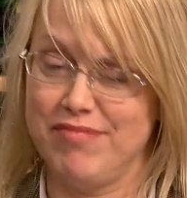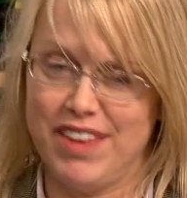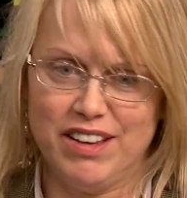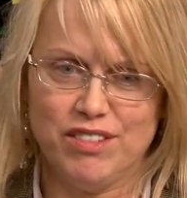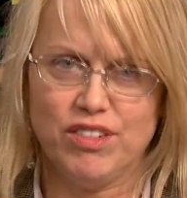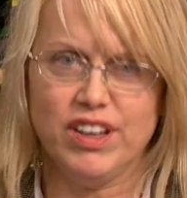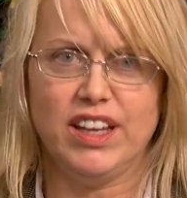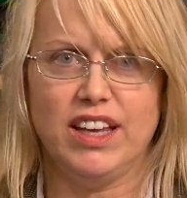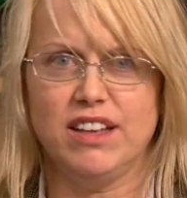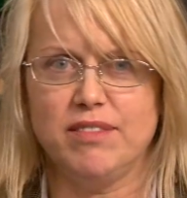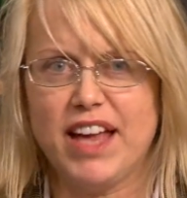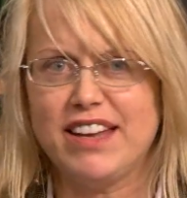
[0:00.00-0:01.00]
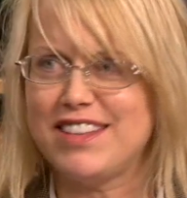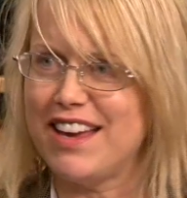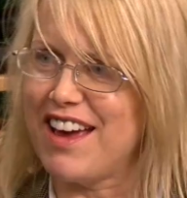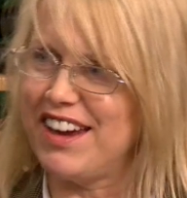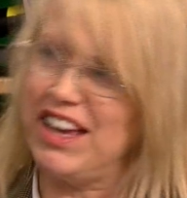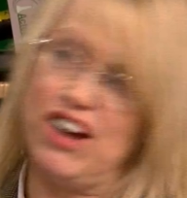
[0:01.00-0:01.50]
They can really
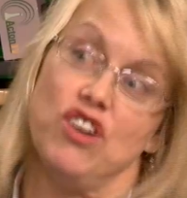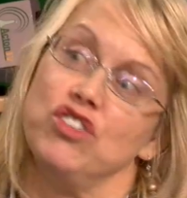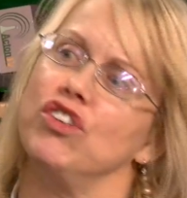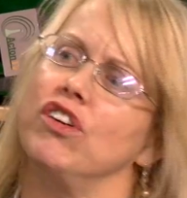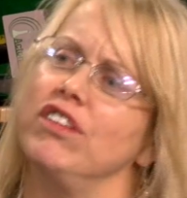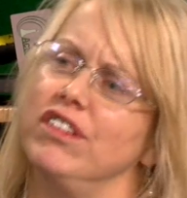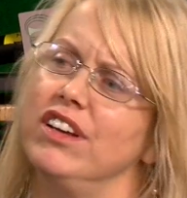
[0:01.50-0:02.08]
take out a character.